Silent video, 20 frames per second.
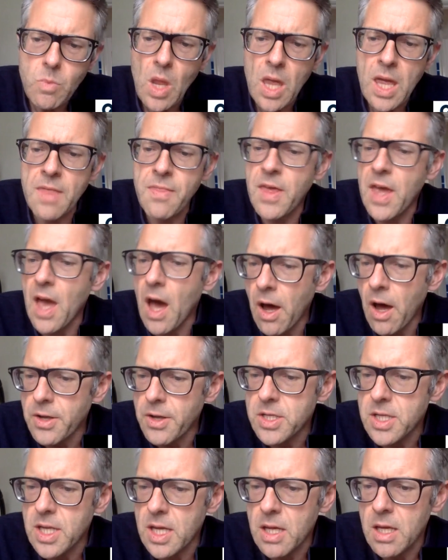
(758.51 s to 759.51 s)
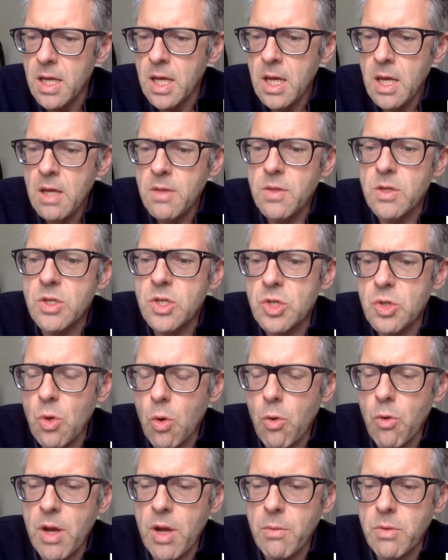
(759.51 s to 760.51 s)
In the Arctic, the
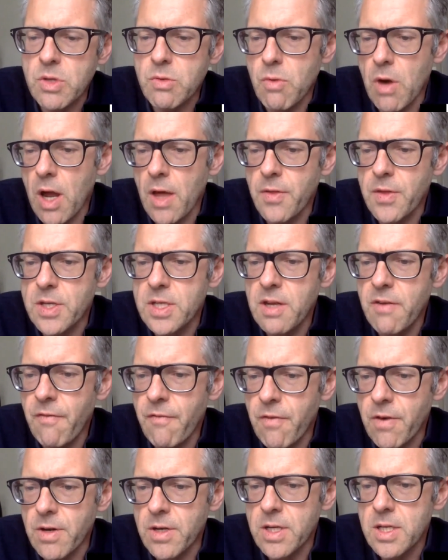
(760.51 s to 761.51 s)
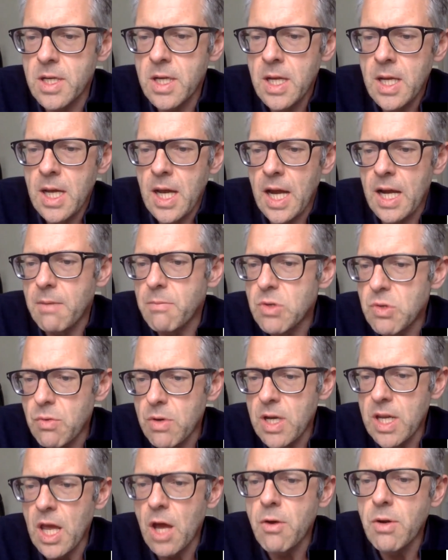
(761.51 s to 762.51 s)
story was rather different, and it was
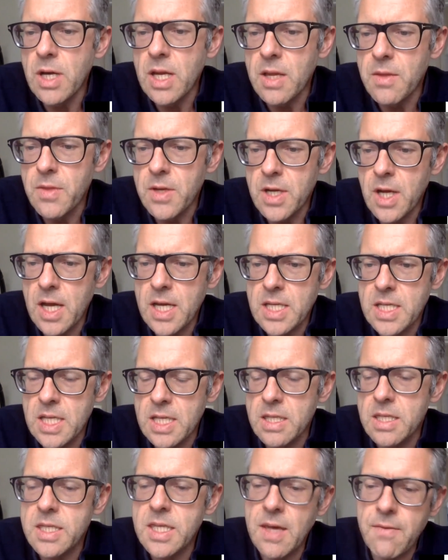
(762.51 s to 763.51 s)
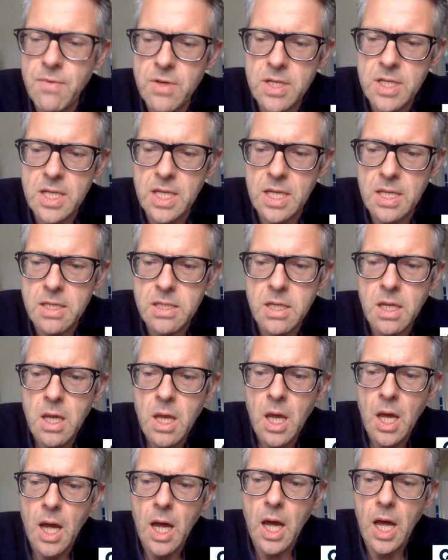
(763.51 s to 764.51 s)
really only in the 1970s,
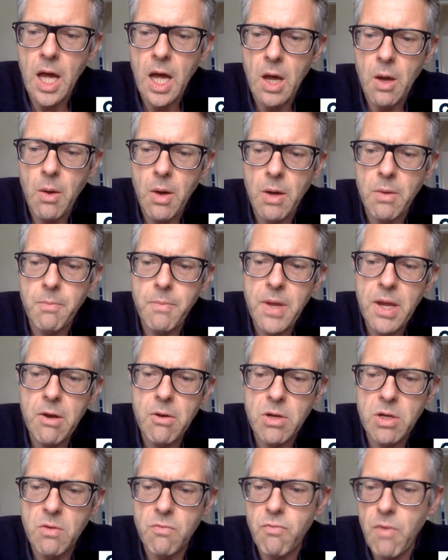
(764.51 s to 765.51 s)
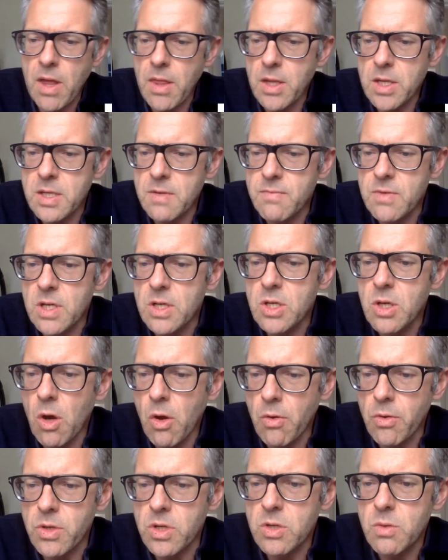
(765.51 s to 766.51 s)
a period of relative
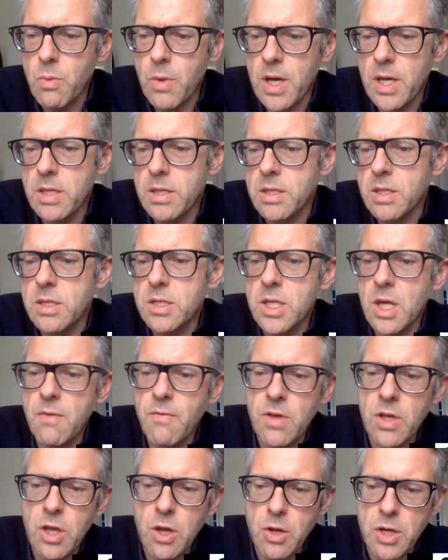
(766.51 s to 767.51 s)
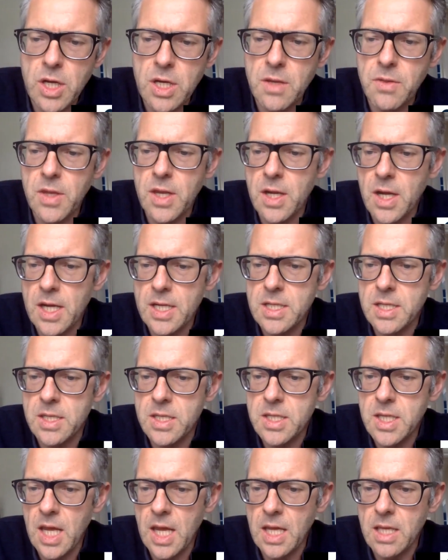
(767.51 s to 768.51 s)
détente, where the Soviet Union and the United
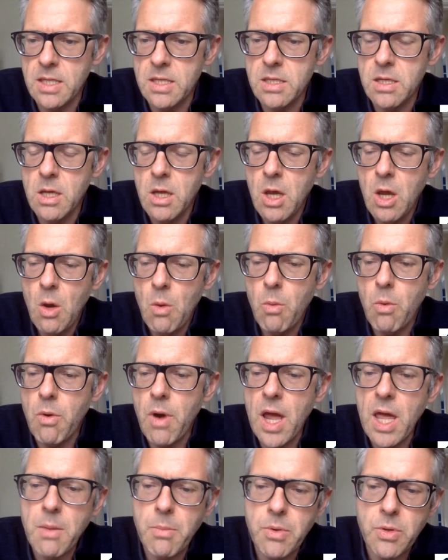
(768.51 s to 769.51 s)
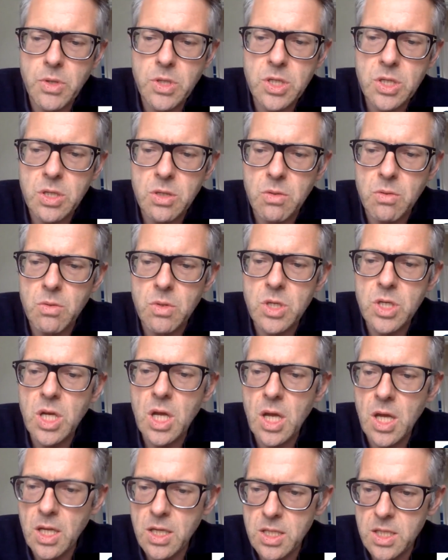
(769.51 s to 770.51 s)
States were able to
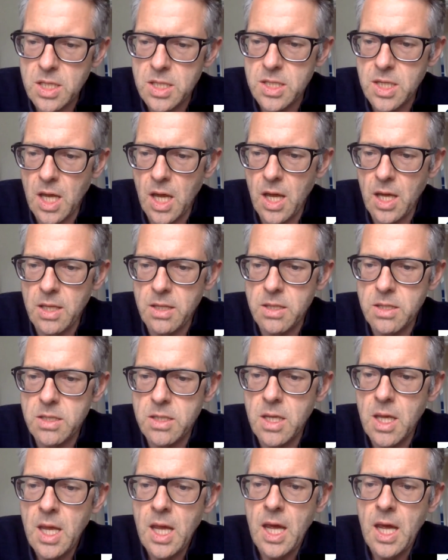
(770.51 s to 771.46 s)
turn to science